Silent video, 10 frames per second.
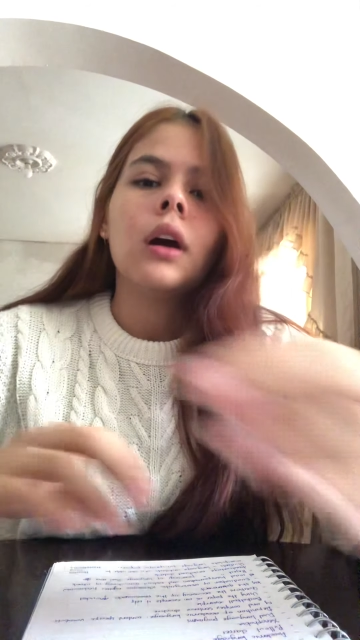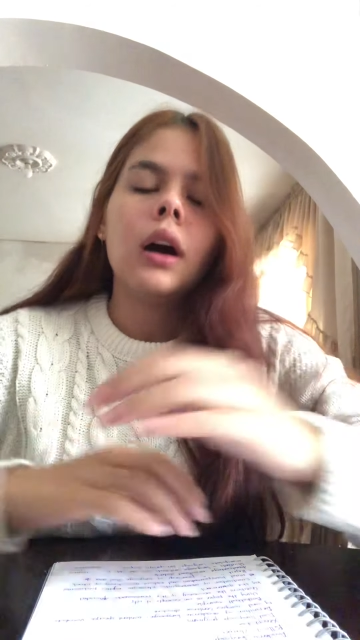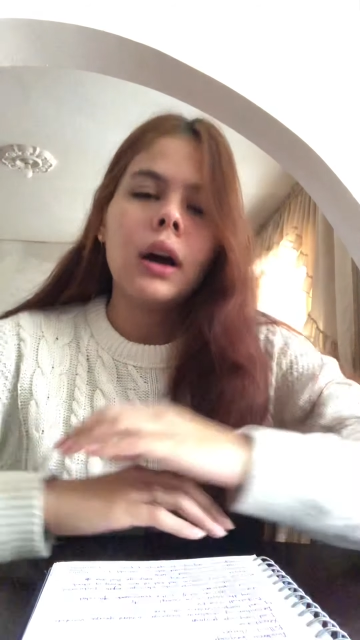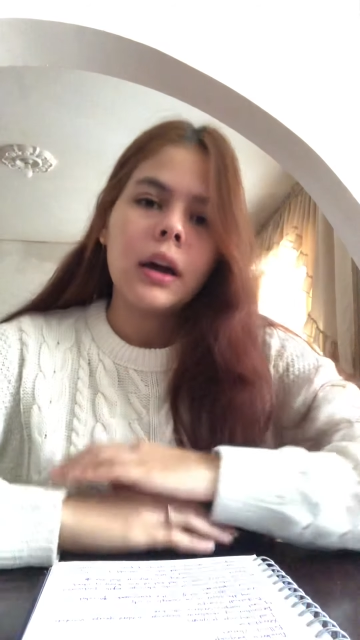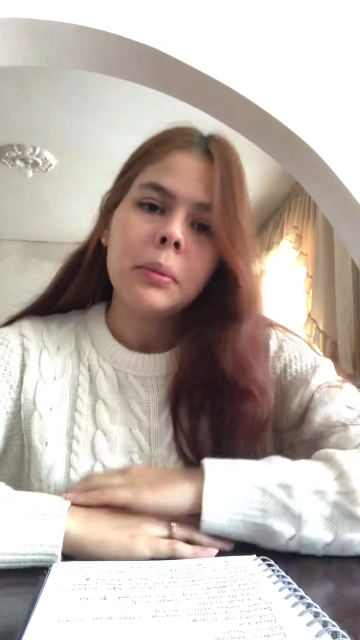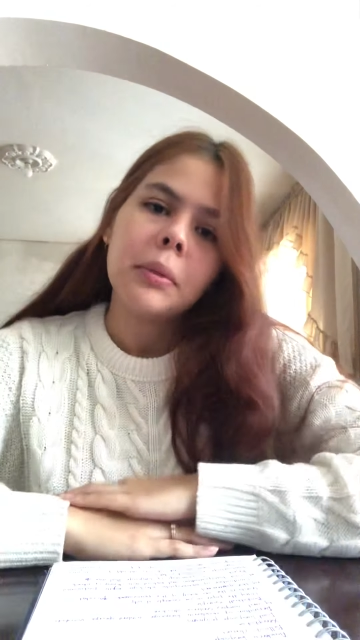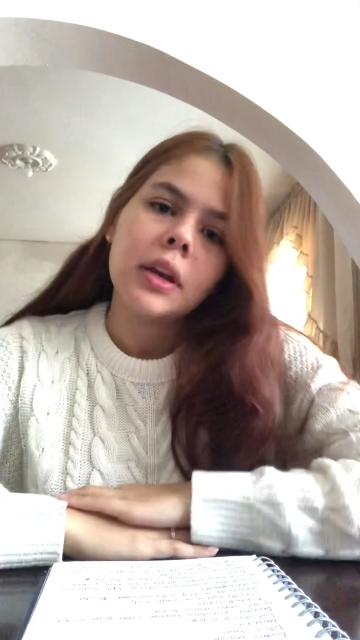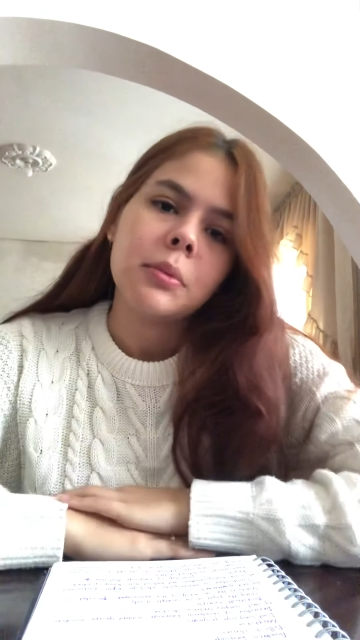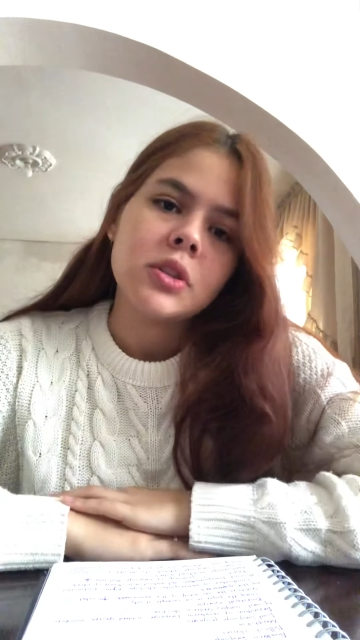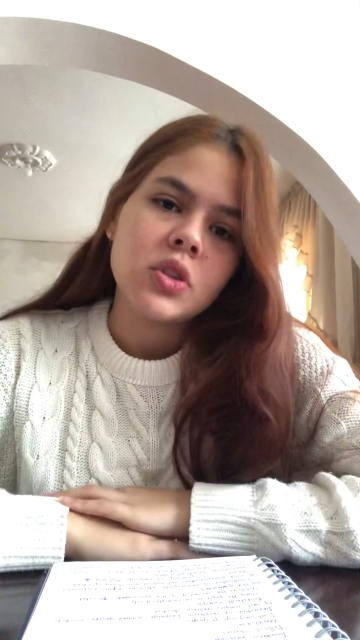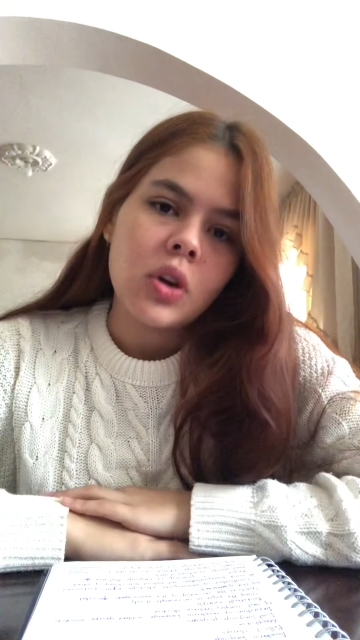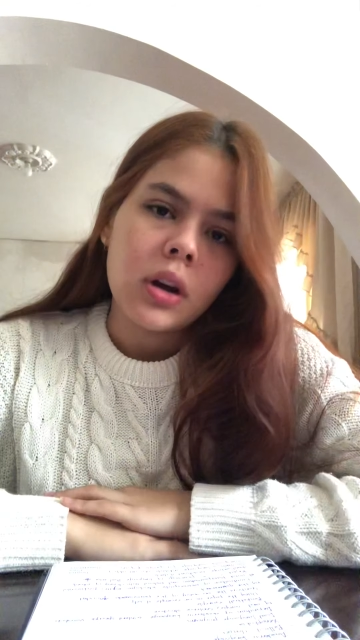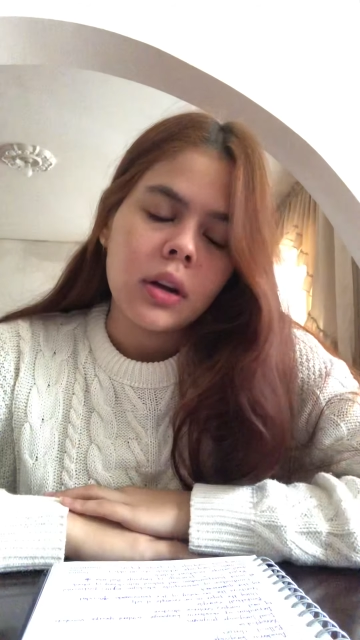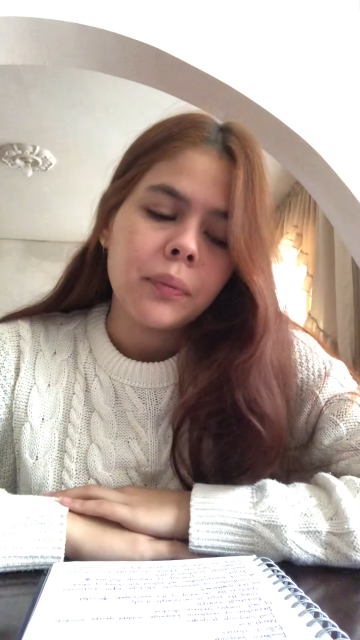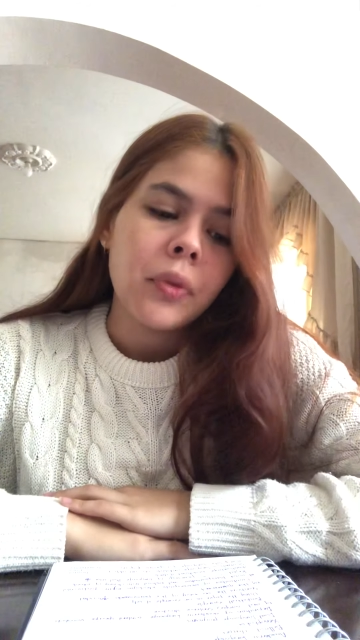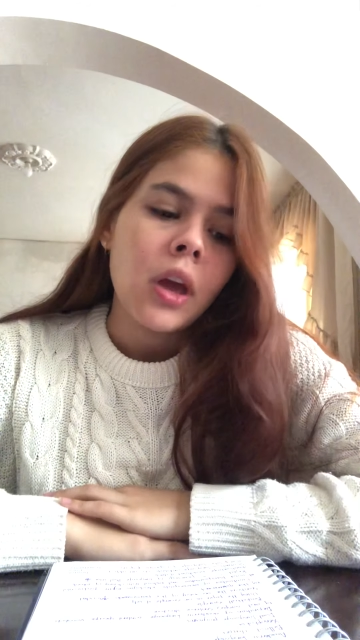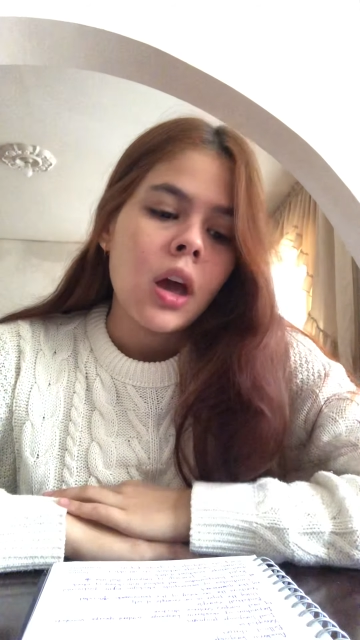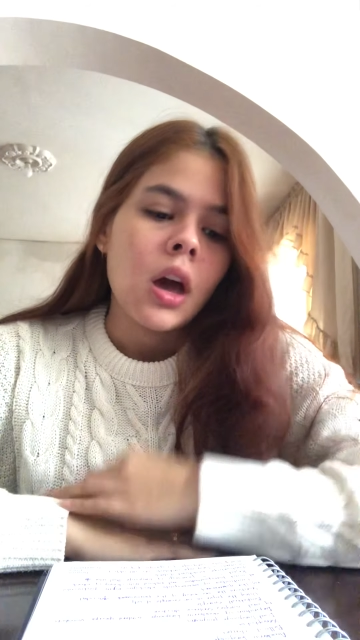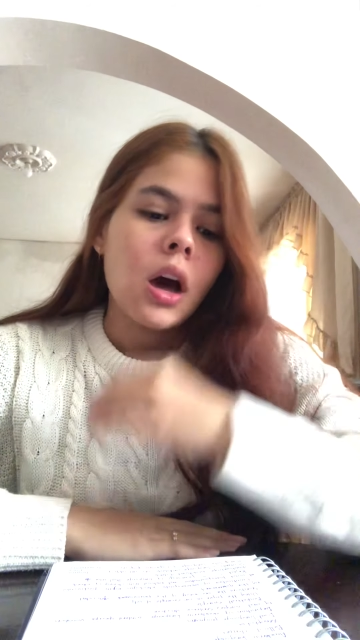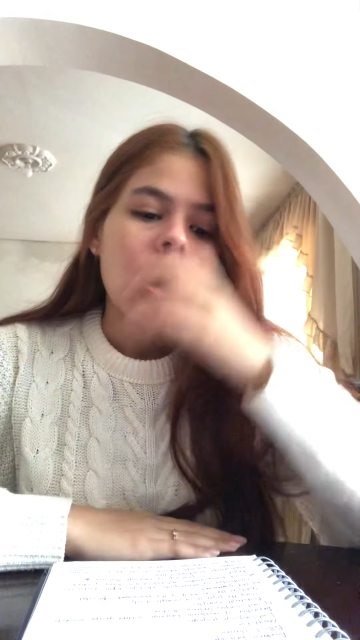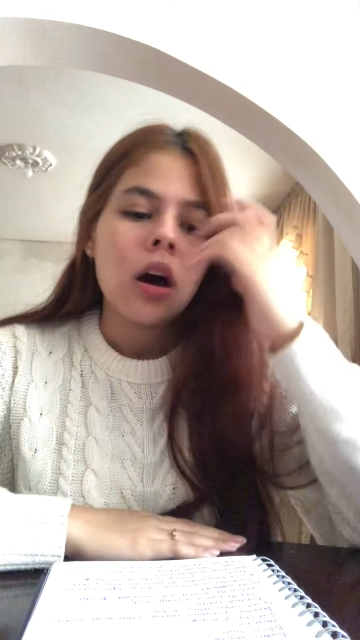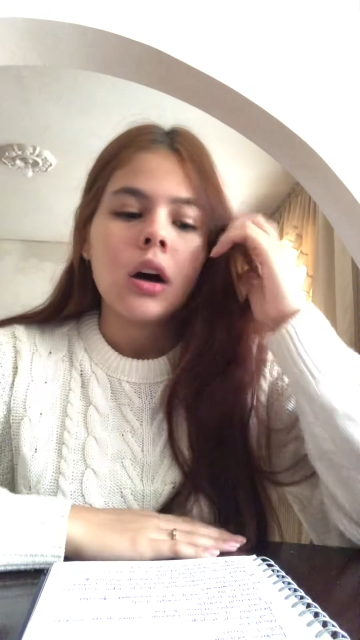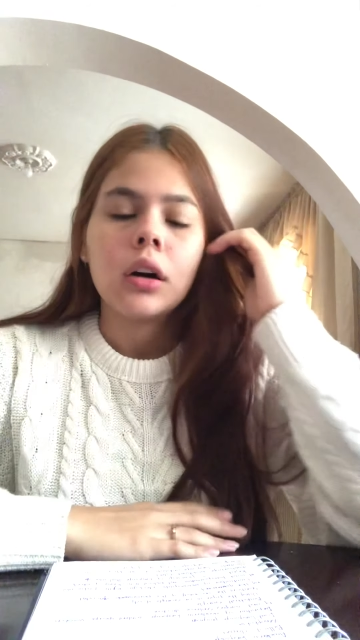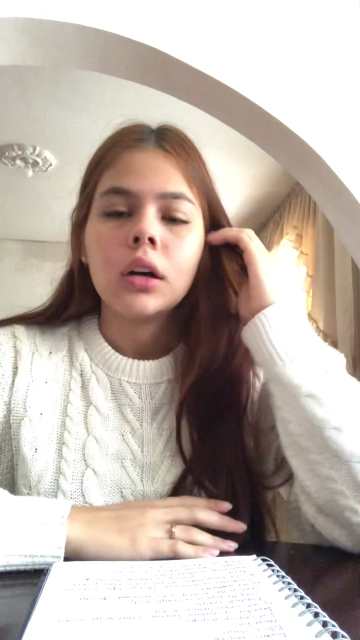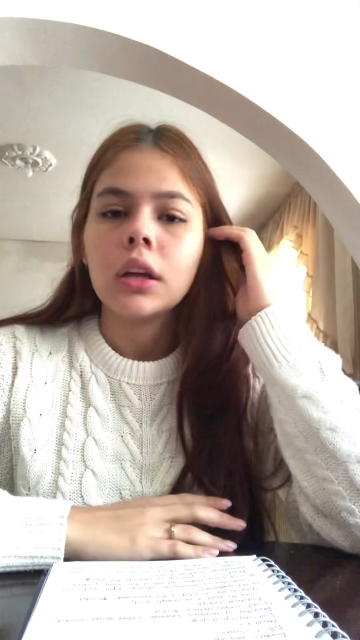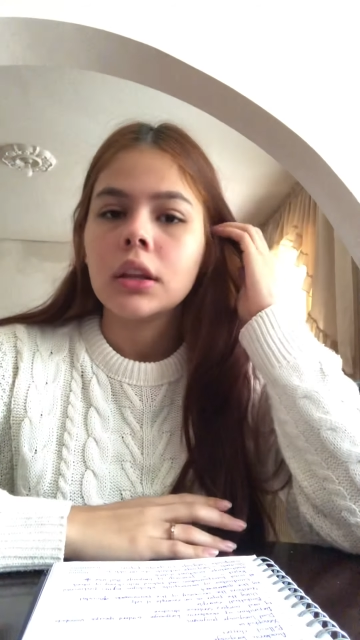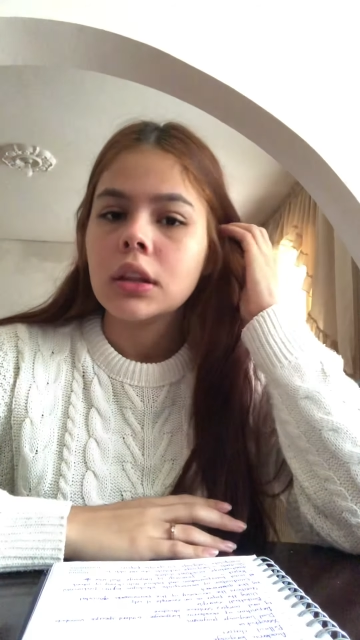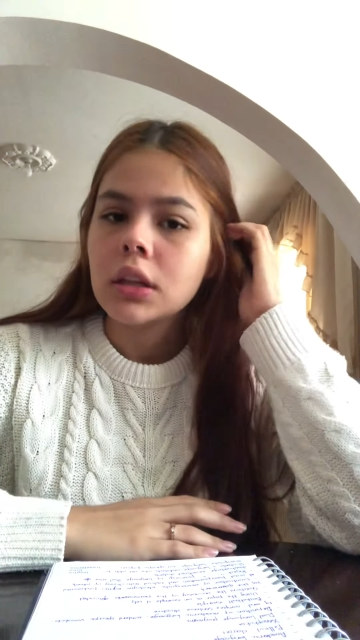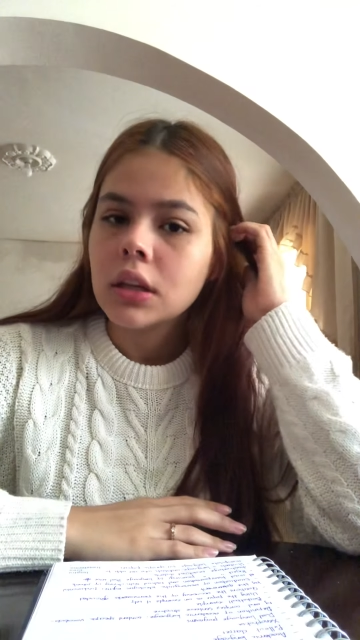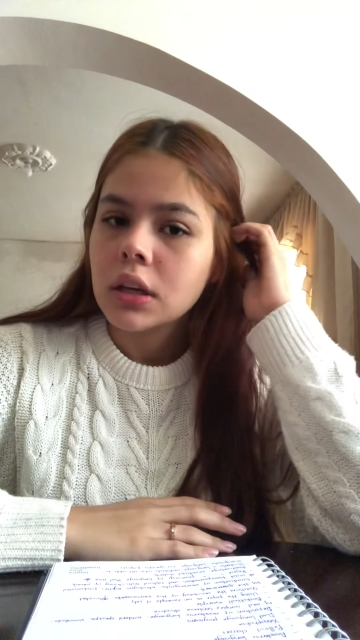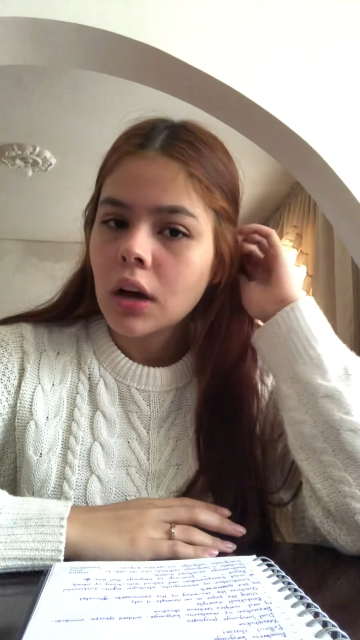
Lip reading: Hi, my name is Joanna. And the